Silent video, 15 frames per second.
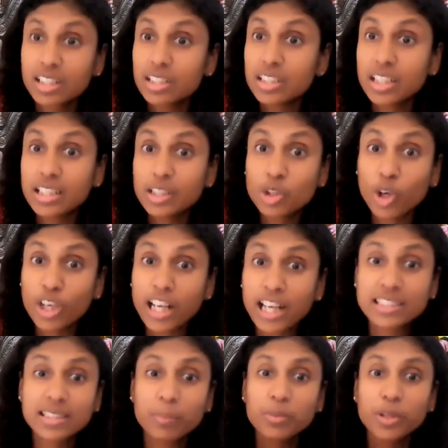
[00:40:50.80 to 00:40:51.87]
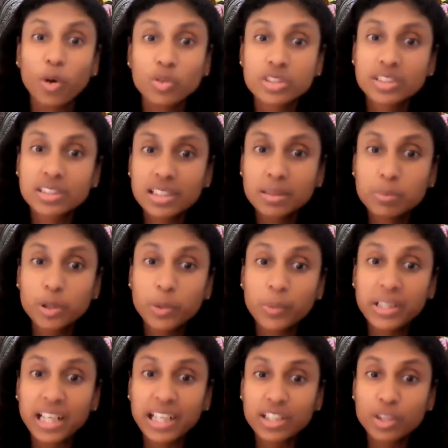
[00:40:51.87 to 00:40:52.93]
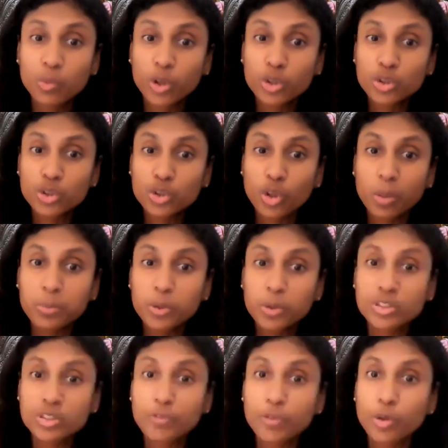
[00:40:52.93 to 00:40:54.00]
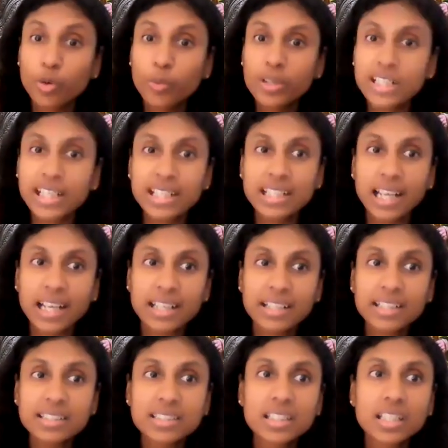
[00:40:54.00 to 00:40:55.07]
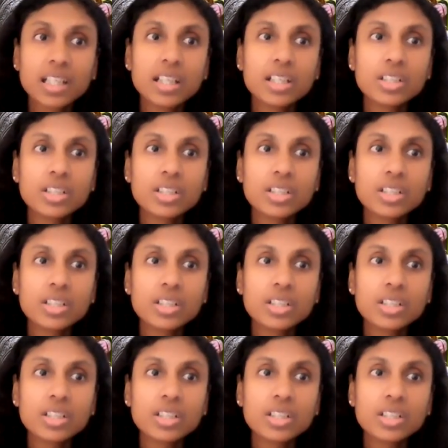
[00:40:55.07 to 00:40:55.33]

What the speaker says: You all had some doubts in between. I didn't want to stop because the flow will get digress.